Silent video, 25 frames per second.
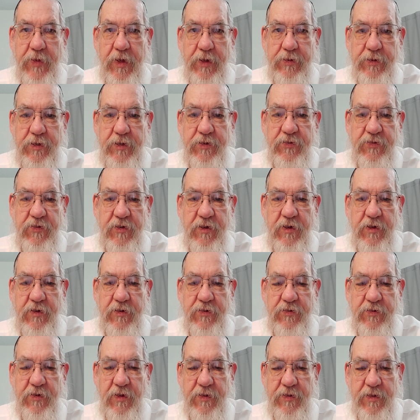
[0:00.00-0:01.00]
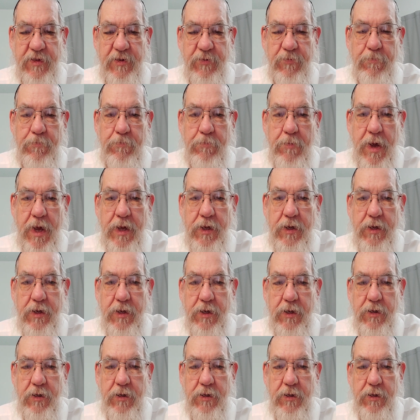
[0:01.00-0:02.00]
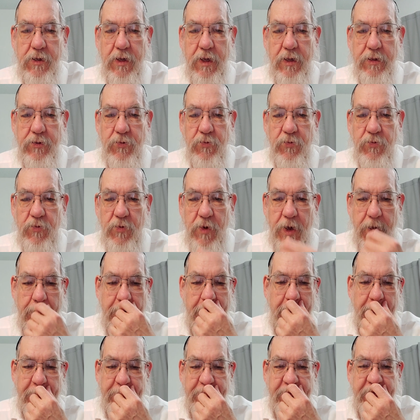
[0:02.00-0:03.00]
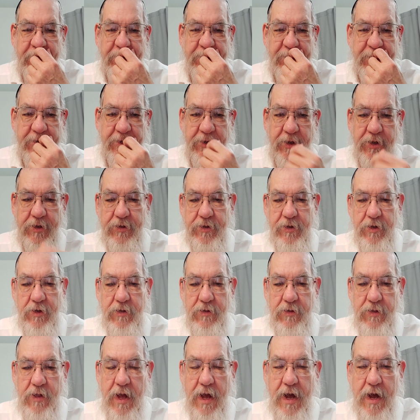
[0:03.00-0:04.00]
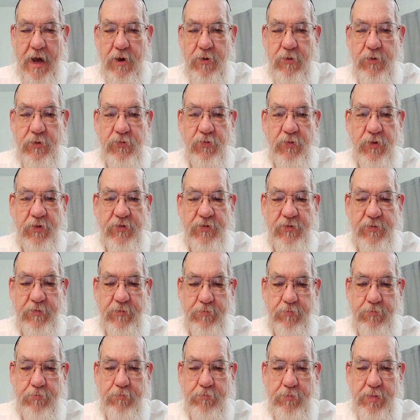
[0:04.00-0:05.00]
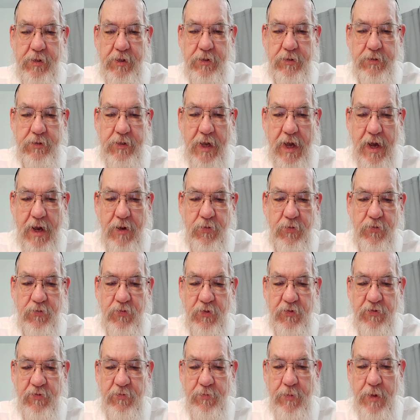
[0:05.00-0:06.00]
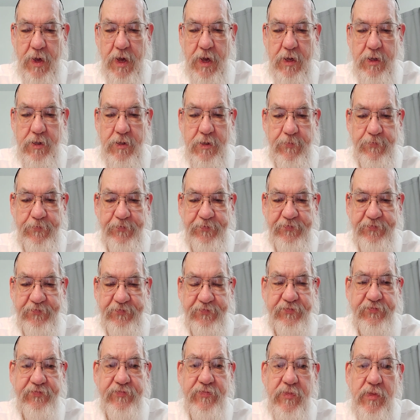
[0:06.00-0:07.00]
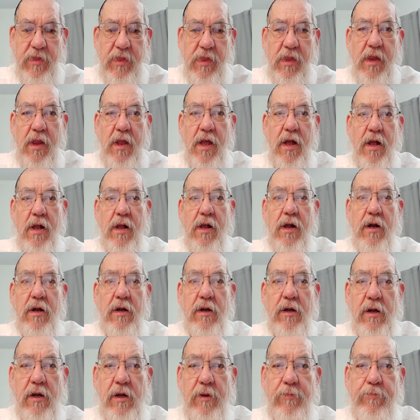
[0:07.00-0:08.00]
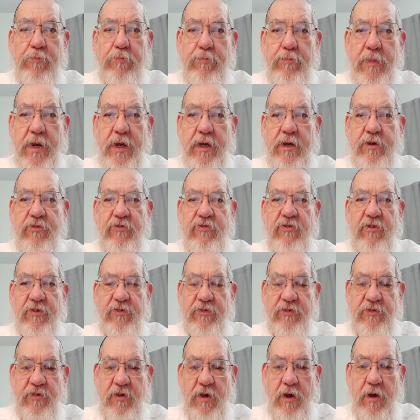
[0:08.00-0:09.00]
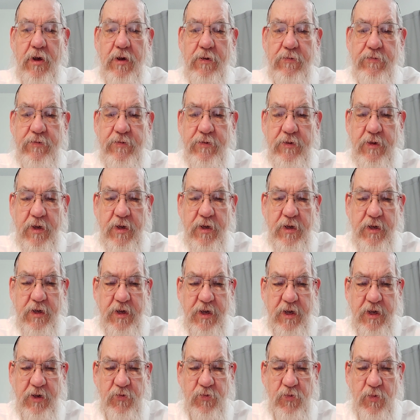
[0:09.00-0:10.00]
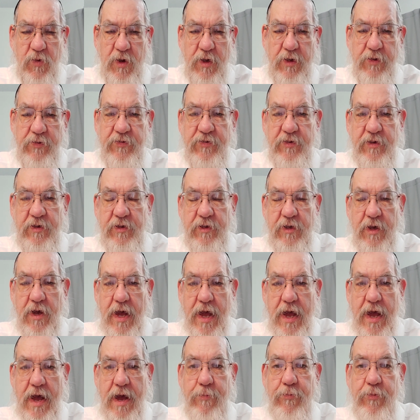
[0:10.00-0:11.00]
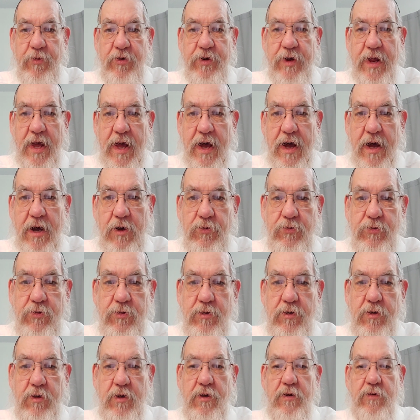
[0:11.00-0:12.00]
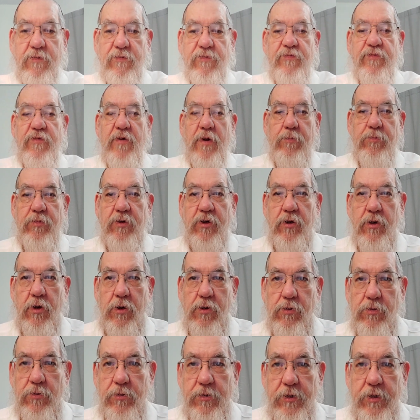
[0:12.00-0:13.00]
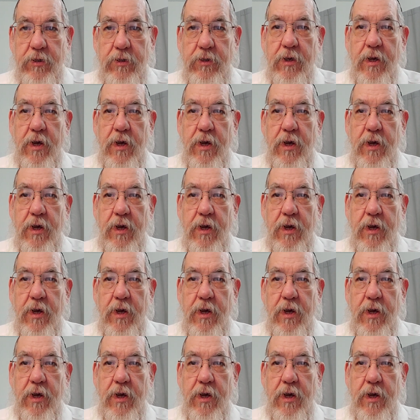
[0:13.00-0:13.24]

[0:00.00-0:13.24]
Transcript: this is the making and the way of the menorah, how it was built, how it was made. A miksha zav, it was hammered out from gold,